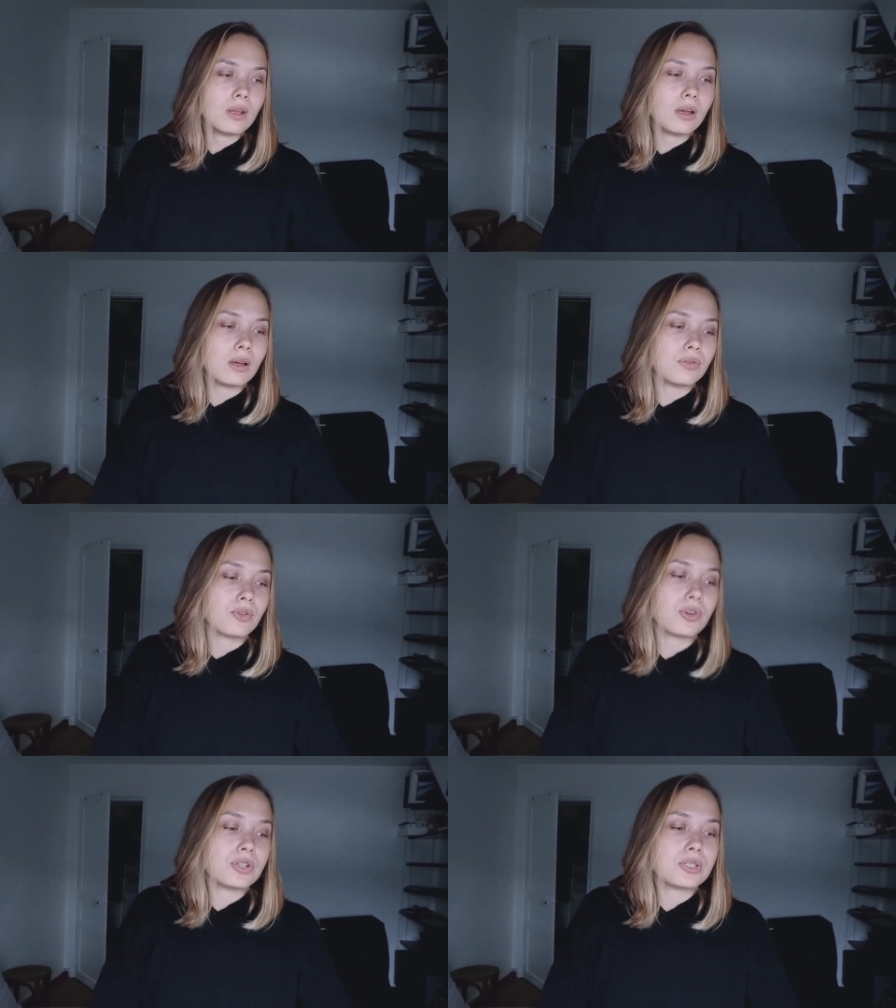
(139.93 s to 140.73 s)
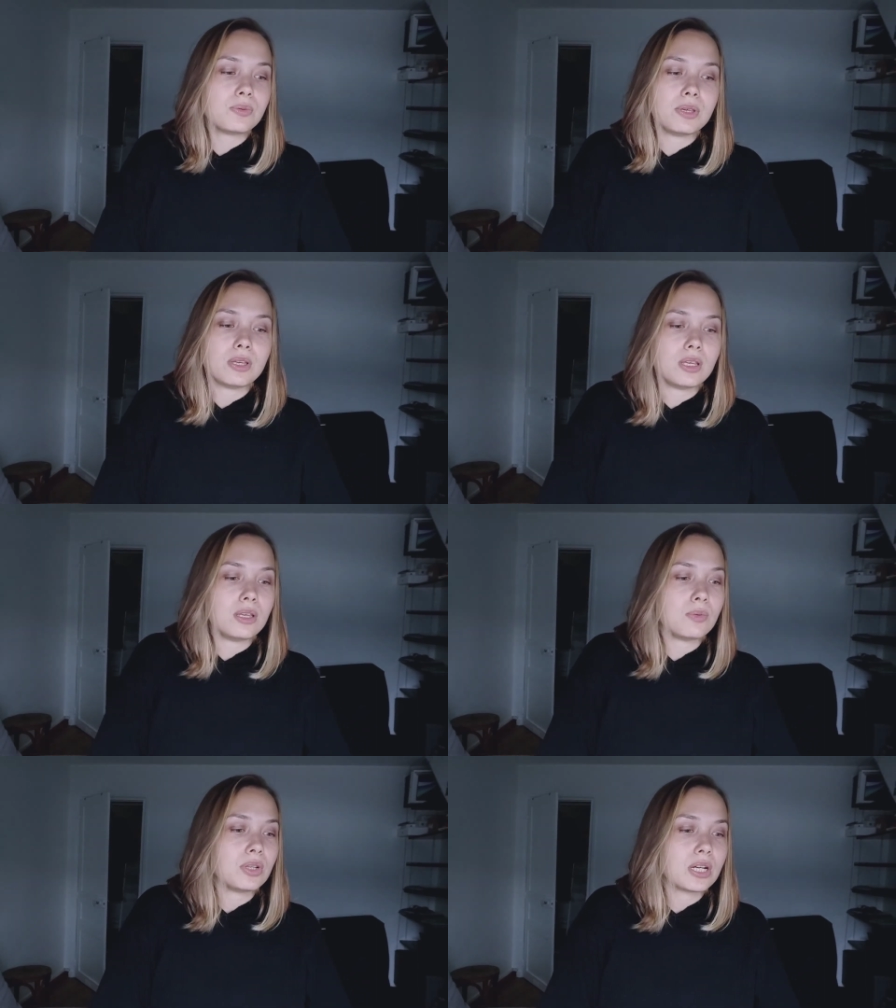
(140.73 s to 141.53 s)
of course
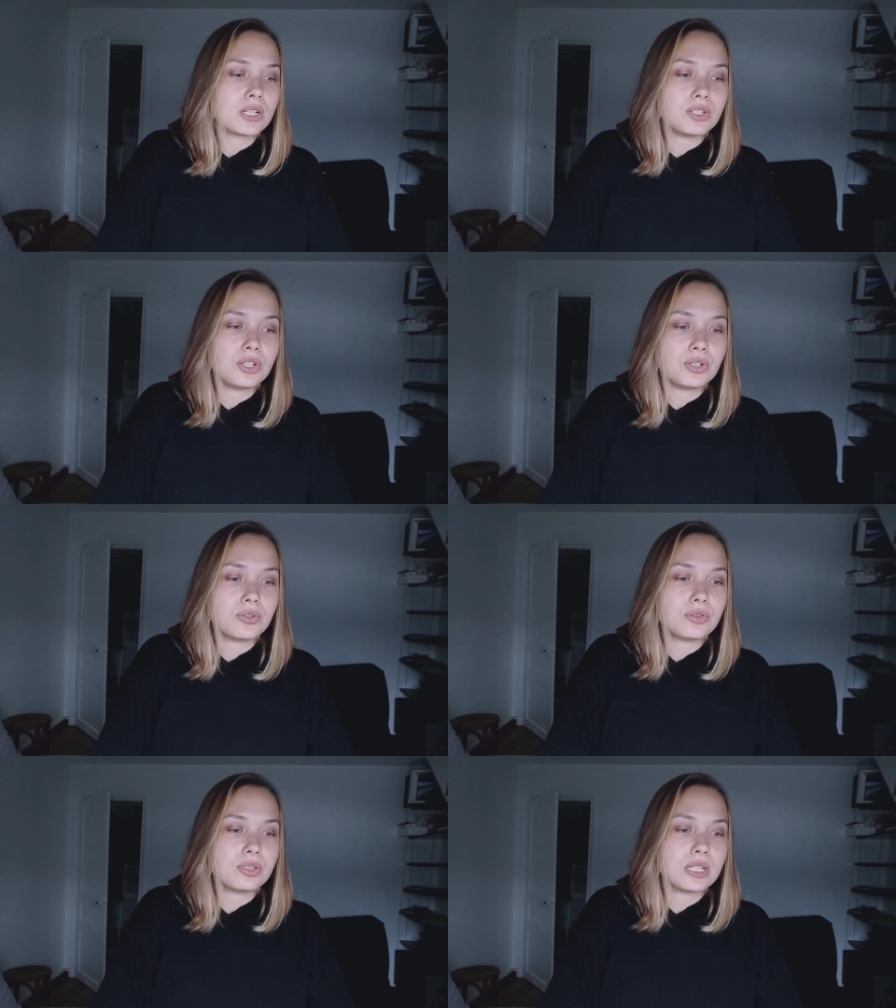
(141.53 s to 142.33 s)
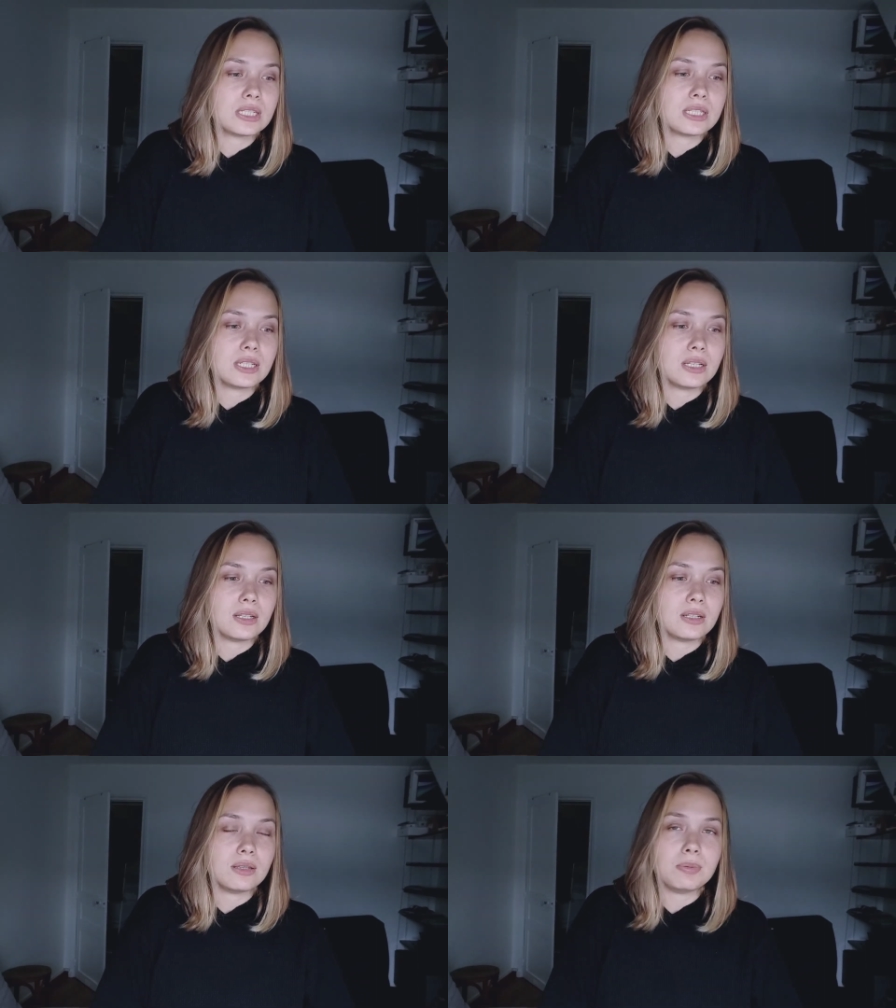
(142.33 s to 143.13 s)
we wanna continue
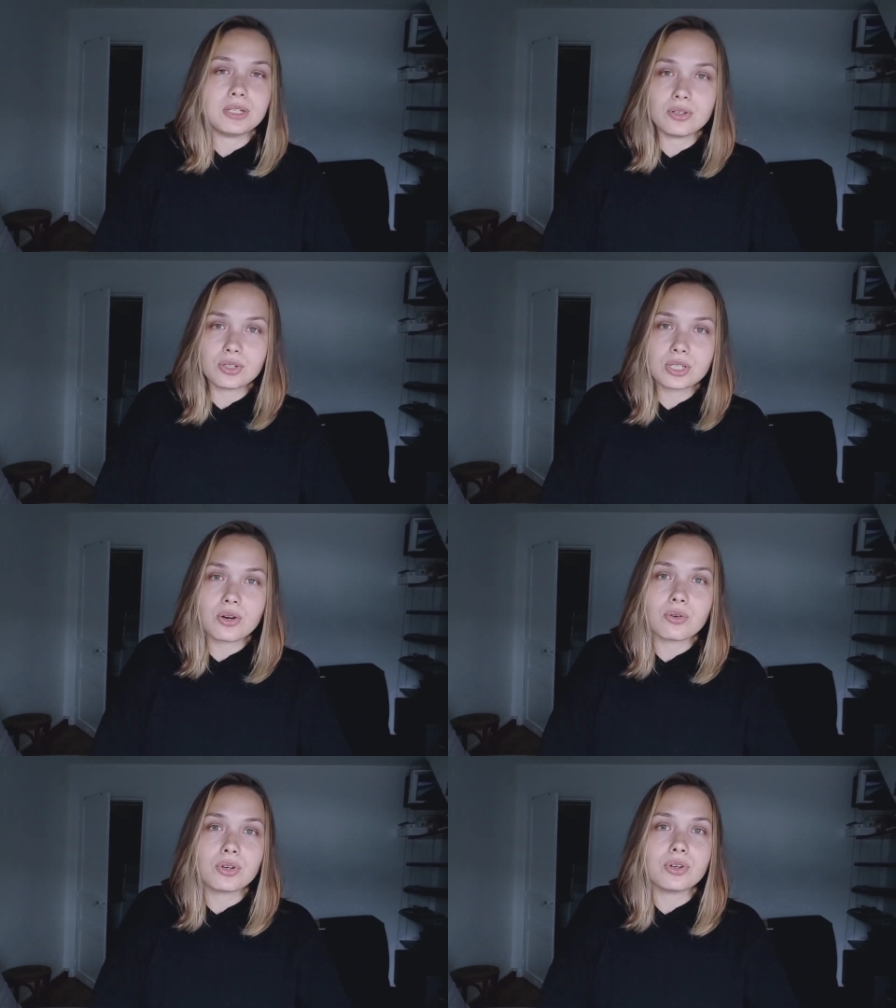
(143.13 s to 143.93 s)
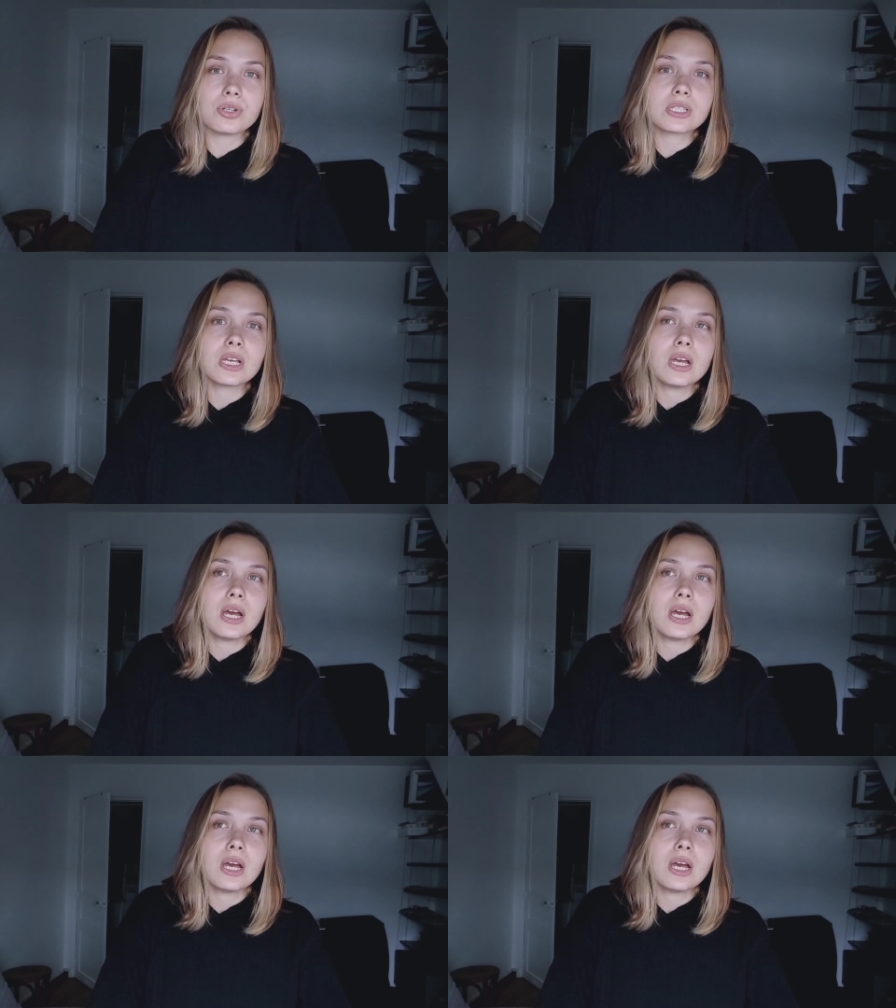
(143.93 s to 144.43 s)
dancing BTS choreos,